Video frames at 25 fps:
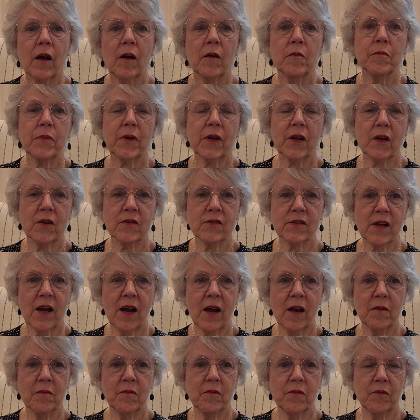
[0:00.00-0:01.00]
because
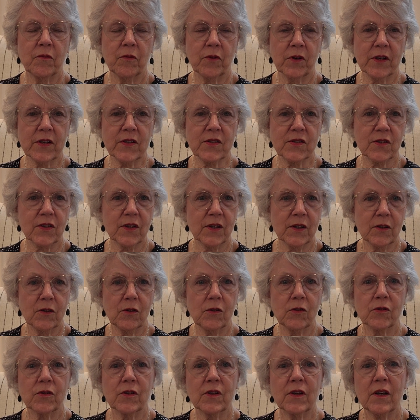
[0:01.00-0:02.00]
I'm really
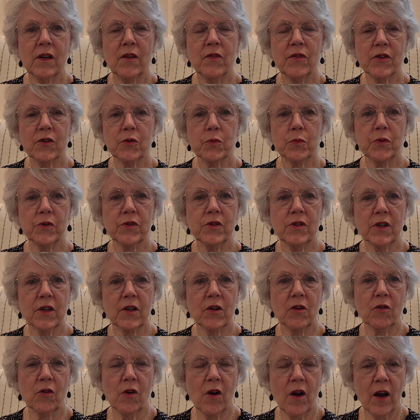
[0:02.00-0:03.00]
skilled in this
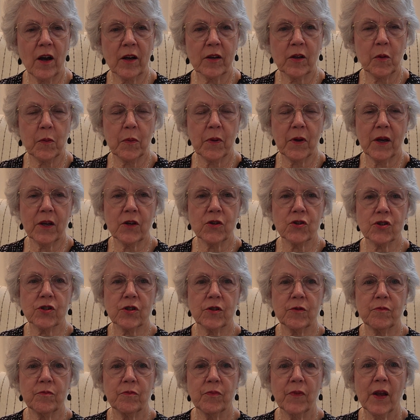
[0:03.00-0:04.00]
particular occupation.
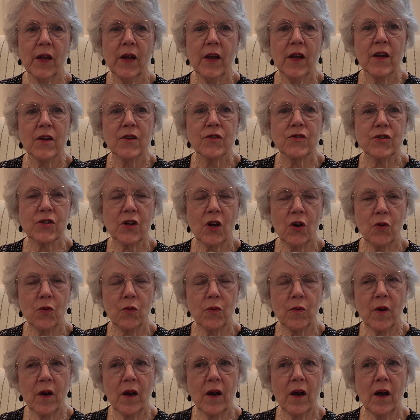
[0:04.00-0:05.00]
So
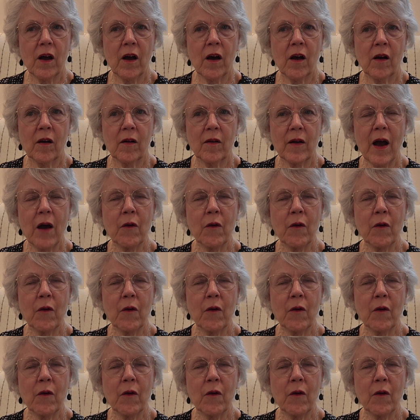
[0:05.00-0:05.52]
I